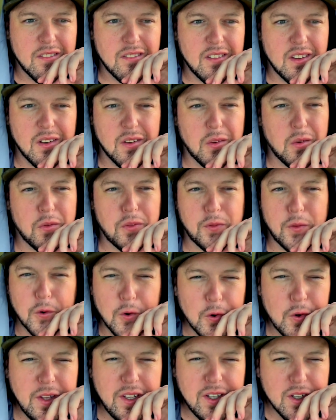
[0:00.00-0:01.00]
You know,
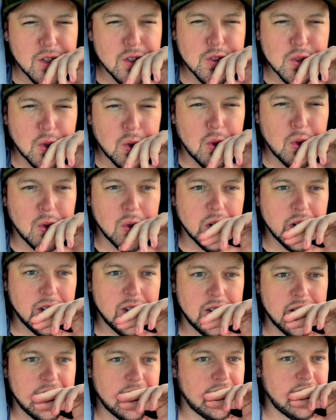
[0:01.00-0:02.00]
30 years old.
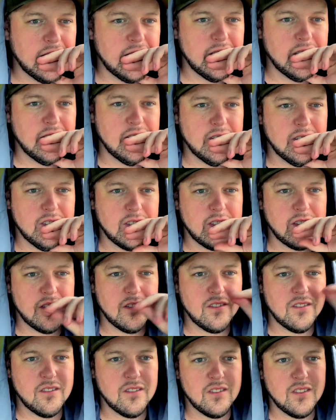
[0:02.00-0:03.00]

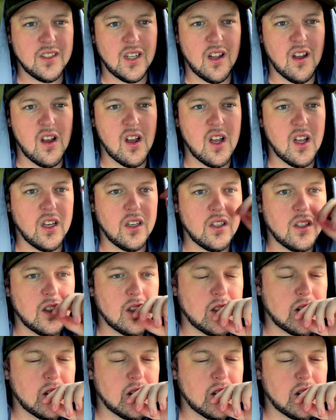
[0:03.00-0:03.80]
Gone.